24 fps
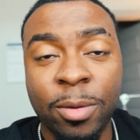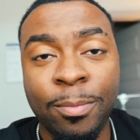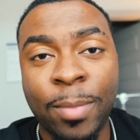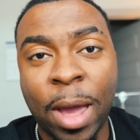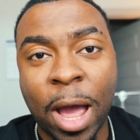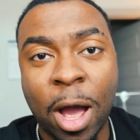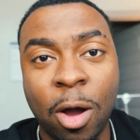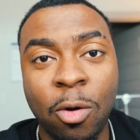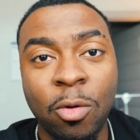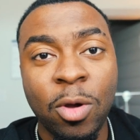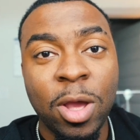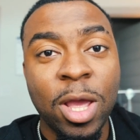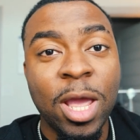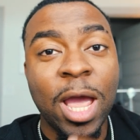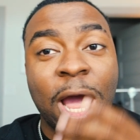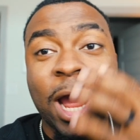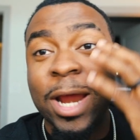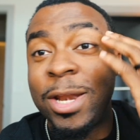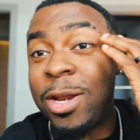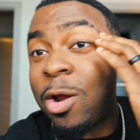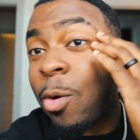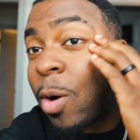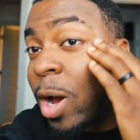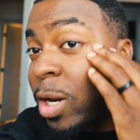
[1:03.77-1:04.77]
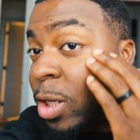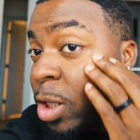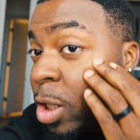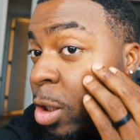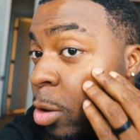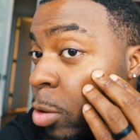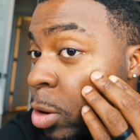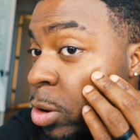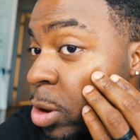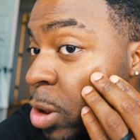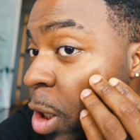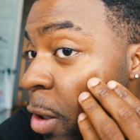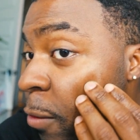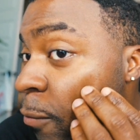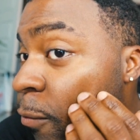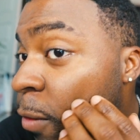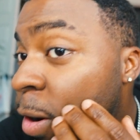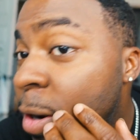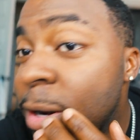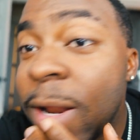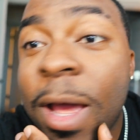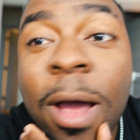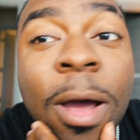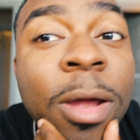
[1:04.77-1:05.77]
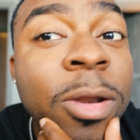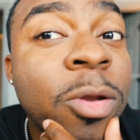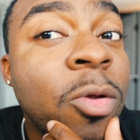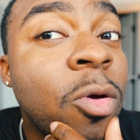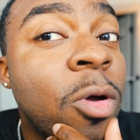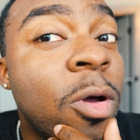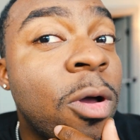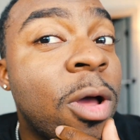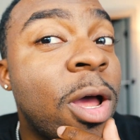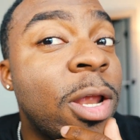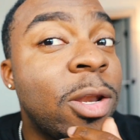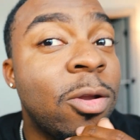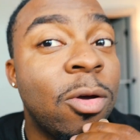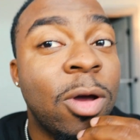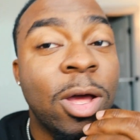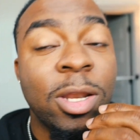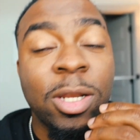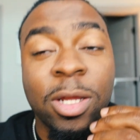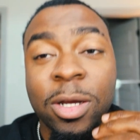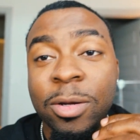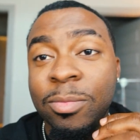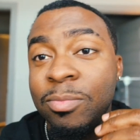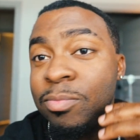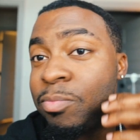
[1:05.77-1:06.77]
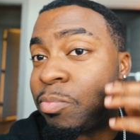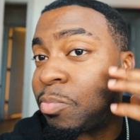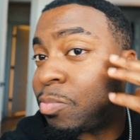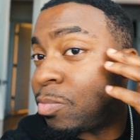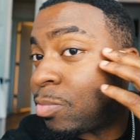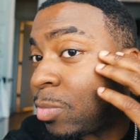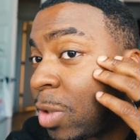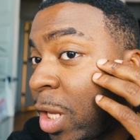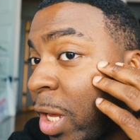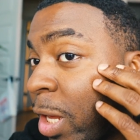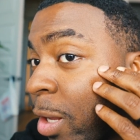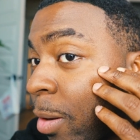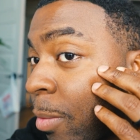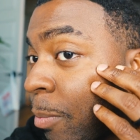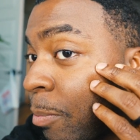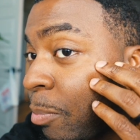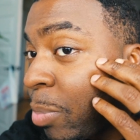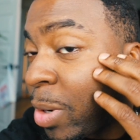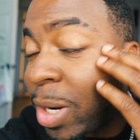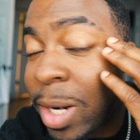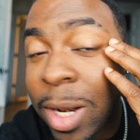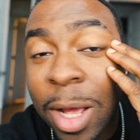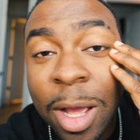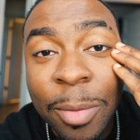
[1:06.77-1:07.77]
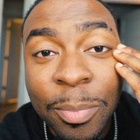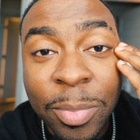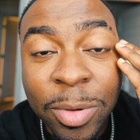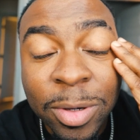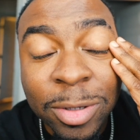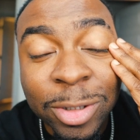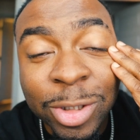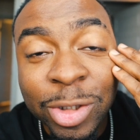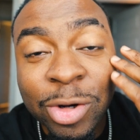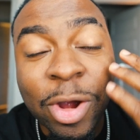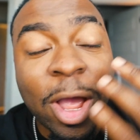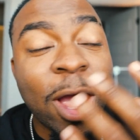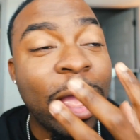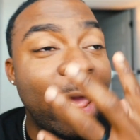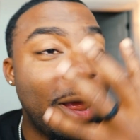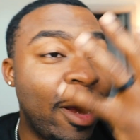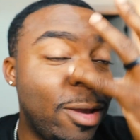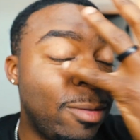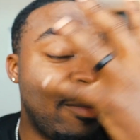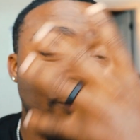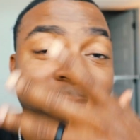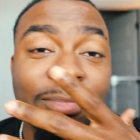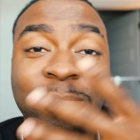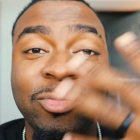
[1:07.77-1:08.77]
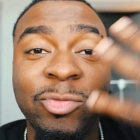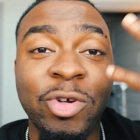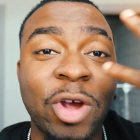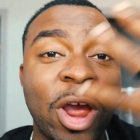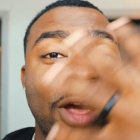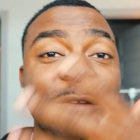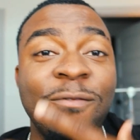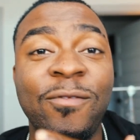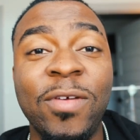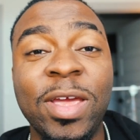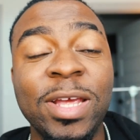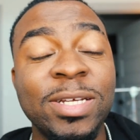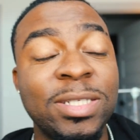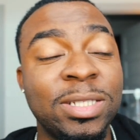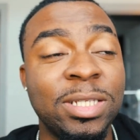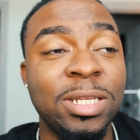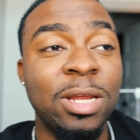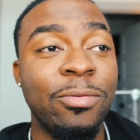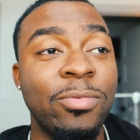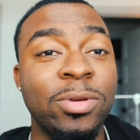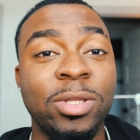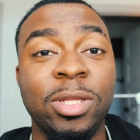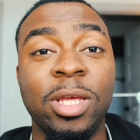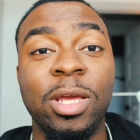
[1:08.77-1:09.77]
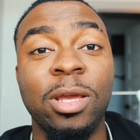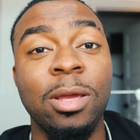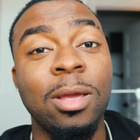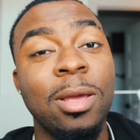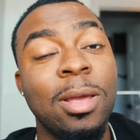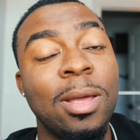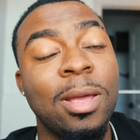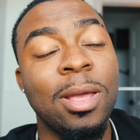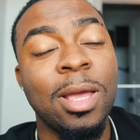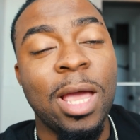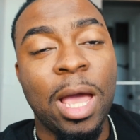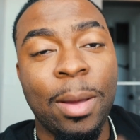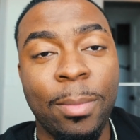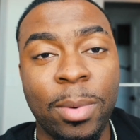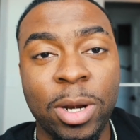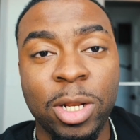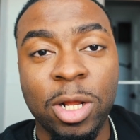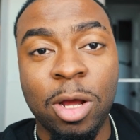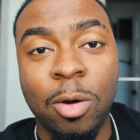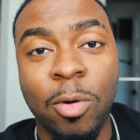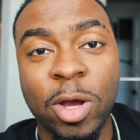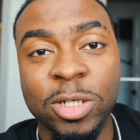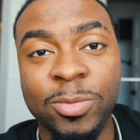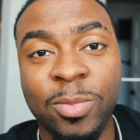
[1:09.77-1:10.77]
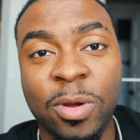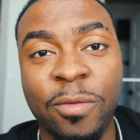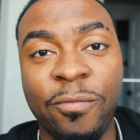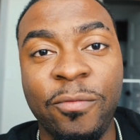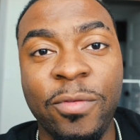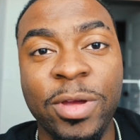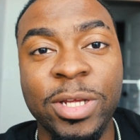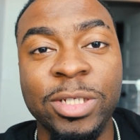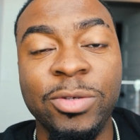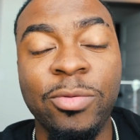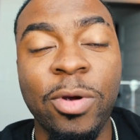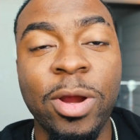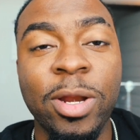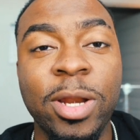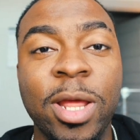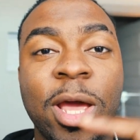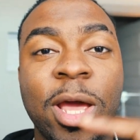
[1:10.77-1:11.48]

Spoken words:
about. I know I look tough right now. I know I look like beat up and dry faced and everything. I'm about to go wash my face right